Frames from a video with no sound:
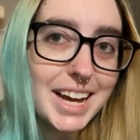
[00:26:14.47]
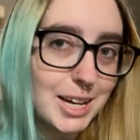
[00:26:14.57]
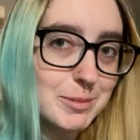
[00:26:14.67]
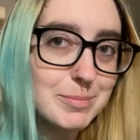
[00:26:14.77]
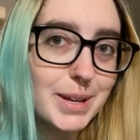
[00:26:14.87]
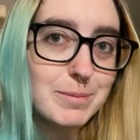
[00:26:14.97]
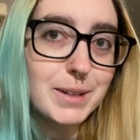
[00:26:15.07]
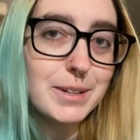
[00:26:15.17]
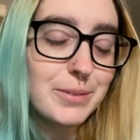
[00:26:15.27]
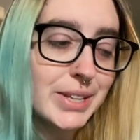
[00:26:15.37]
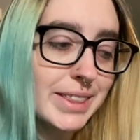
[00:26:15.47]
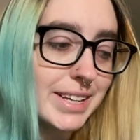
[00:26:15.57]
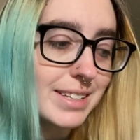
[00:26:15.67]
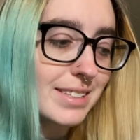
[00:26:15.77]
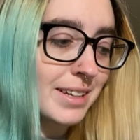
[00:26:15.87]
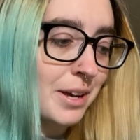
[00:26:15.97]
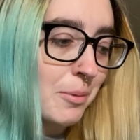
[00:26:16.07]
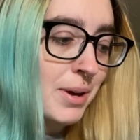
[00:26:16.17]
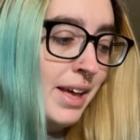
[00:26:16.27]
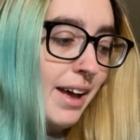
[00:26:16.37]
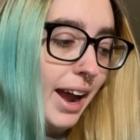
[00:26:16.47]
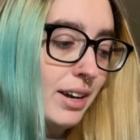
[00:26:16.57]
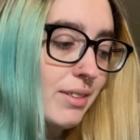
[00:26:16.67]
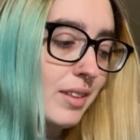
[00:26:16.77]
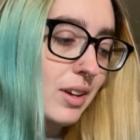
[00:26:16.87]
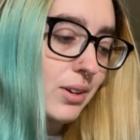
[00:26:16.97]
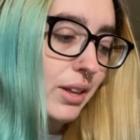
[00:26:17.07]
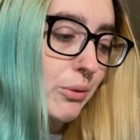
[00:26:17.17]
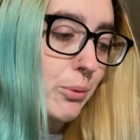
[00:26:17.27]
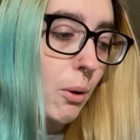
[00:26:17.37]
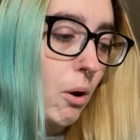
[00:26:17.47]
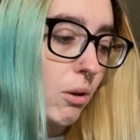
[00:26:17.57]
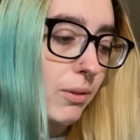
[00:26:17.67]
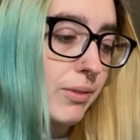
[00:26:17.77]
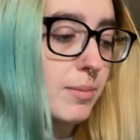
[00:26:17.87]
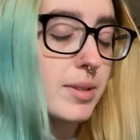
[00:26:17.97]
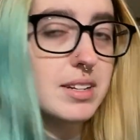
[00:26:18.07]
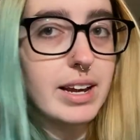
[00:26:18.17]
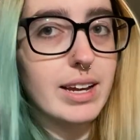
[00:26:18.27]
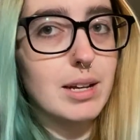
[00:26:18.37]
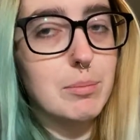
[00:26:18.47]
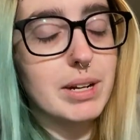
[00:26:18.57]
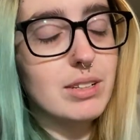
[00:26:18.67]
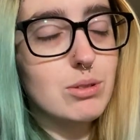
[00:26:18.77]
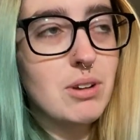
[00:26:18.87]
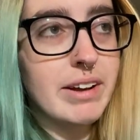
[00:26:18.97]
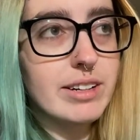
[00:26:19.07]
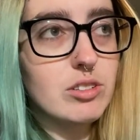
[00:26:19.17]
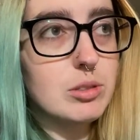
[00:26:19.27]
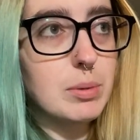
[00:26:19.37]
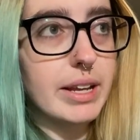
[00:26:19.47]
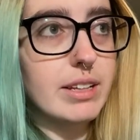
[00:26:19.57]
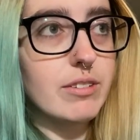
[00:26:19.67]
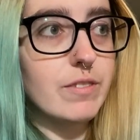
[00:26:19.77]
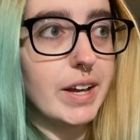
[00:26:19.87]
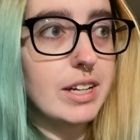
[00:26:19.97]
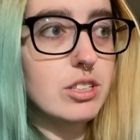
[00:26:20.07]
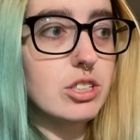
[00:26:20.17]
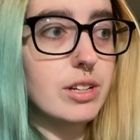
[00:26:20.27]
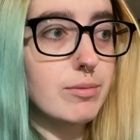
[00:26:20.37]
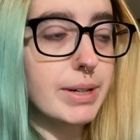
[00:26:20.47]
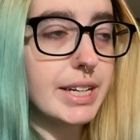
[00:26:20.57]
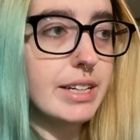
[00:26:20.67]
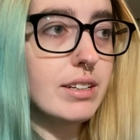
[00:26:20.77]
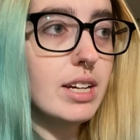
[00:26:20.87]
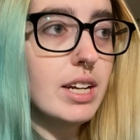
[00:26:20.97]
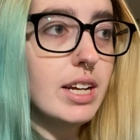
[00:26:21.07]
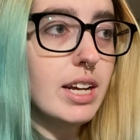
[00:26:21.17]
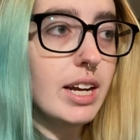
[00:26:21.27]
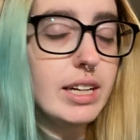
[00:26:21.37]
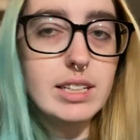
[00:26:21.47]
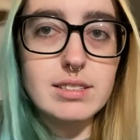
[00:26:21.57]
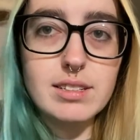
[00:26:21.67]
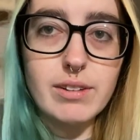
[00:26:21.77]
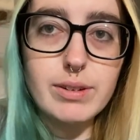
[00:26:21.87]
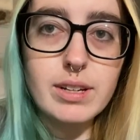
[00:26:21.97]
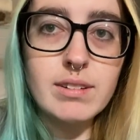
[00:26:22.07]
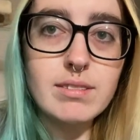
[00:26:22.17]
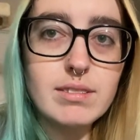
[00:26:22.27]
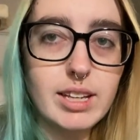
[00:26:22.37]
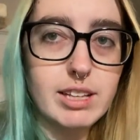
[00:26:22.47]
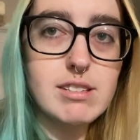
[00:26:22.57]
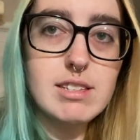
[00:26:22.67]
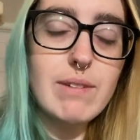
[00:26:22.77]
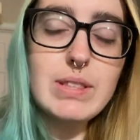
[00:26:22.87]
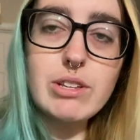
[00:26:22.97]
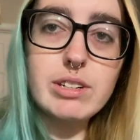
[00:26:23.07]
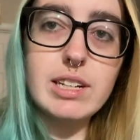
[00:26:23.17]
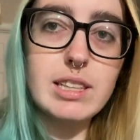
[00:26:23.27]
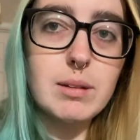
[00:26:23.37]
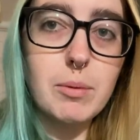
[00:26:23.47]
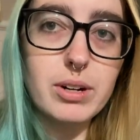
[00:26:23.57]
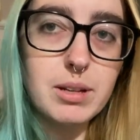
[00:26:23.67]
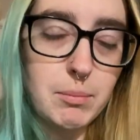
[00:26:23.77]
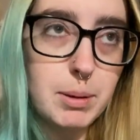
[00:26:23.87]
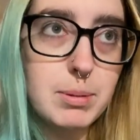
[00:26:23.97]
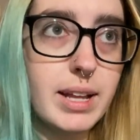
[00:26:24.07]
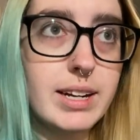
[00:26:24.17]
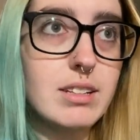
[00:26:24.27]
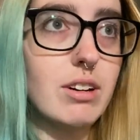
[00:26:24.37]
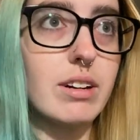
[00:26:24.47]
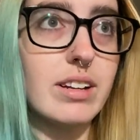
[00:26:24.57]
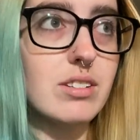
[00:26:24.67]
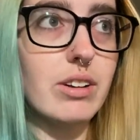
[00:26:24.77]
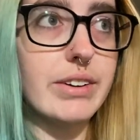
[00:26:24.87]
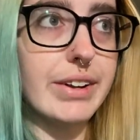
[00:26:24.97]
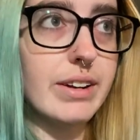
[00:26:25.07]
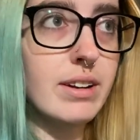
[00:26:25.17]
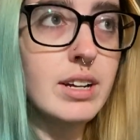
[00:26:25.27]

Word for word: I'm I'm gonna read these. Um I don't think I'll get through all of them today, but I do kind of just plan to veg and read and eat stuffing. Like it's 7.30 in the morning. My plan has already started.